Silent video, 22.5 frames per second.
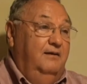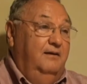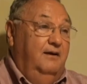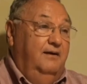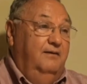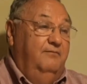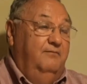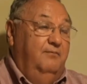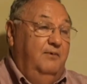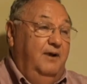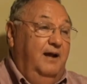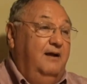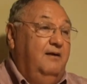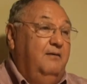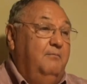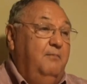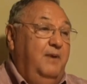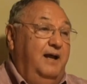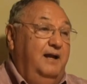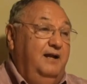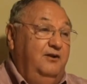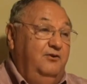of how to
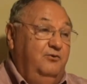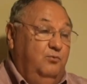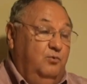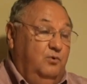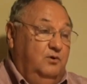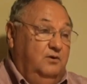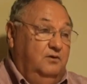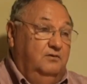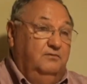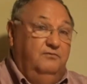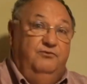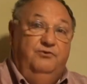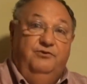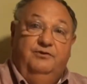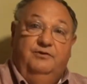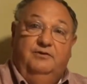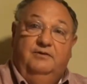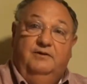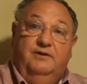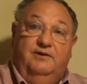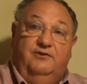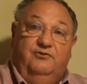manage
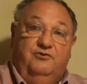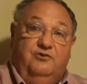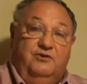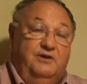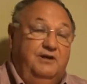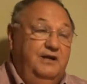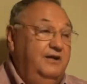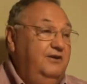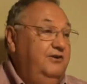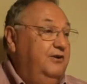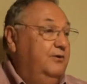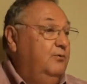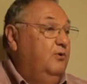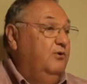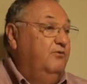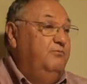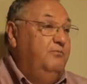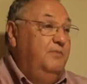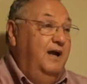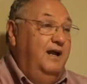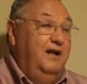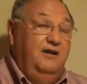wolves, a strategic
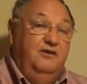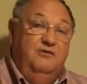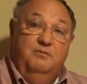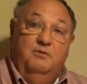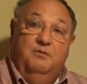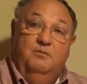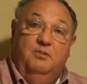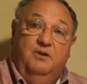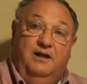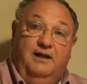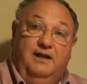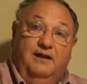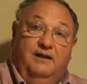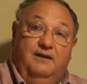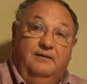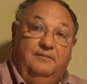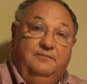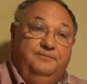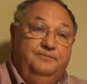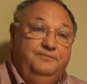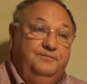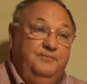wolf management
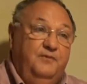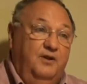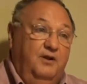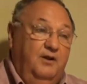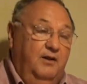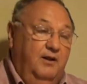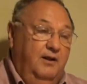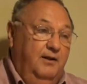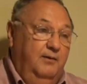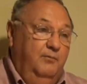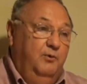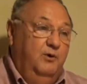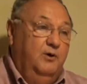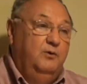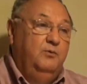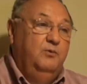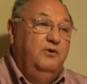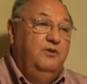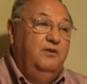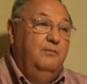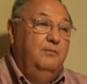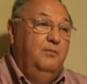plan, and work
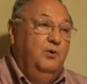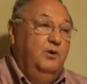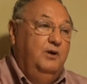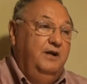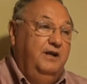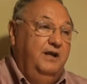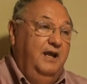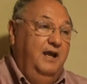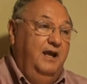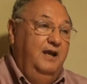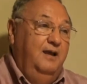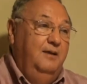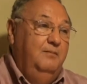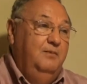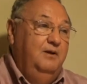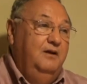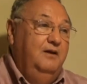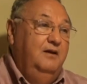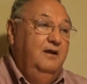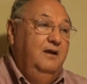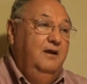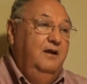with the board of game
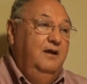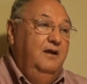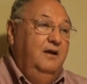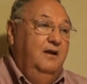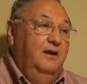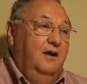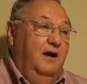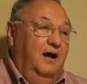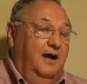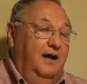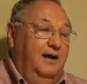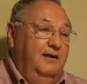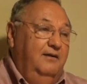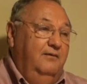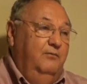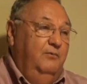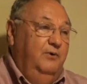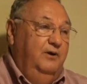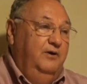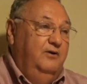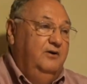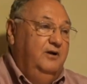and I
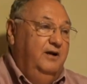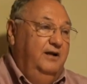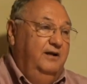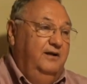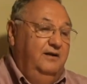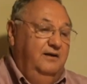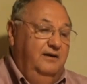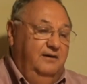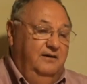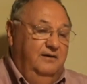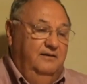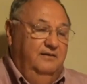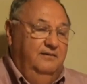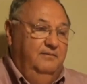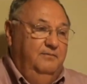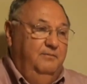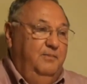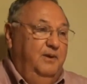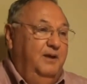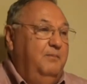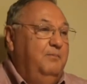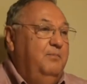we created a
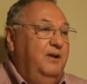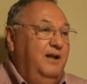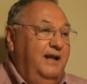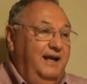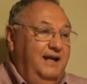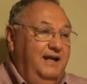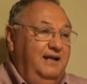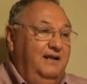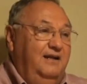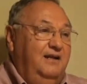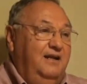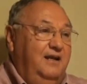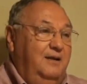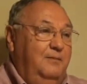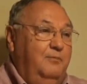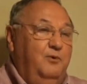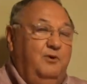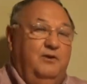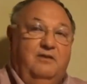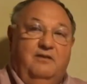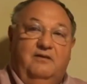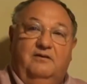big planning
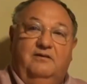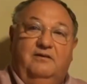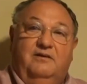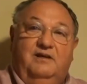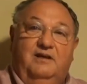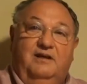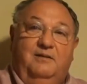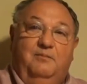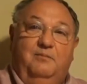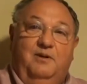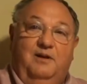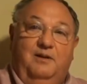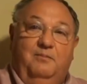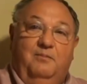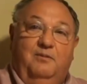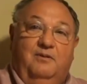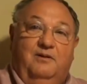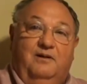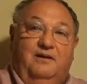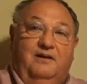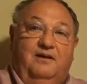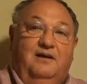team with 13
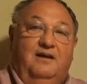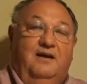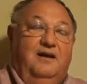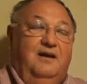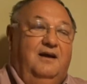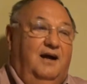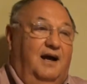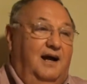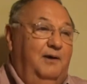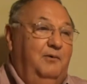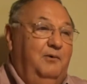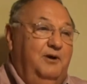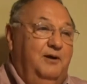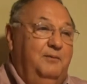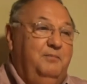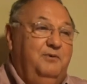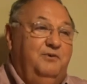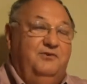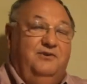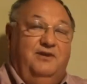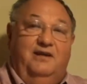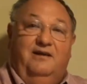people, and I
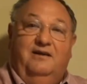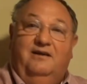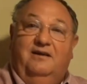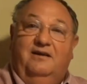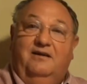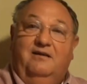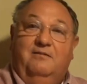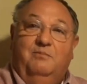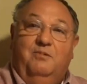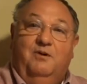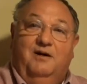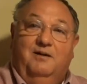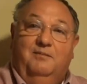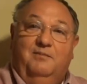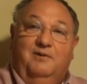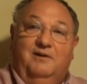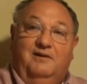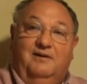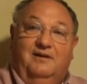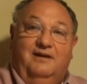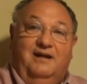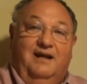represented the
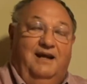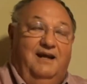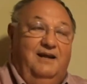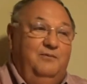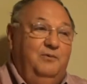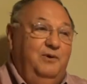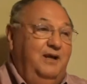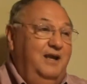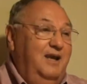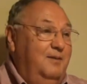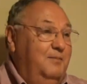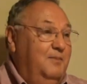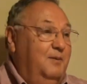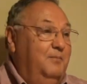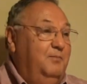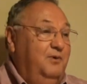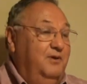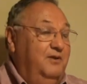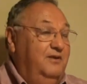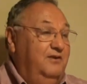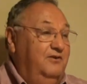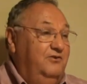department on that, and we came up
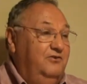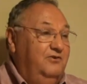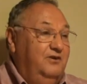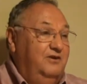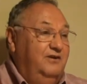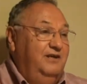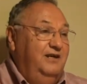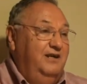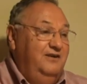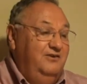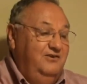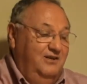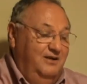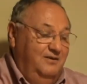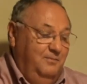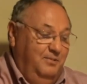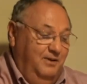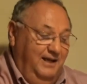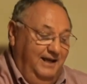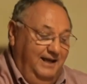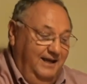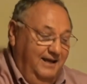with the strategic
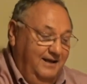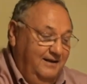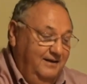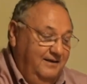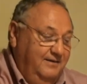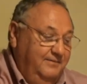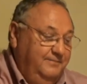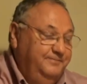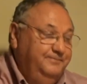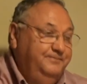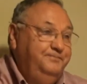plan.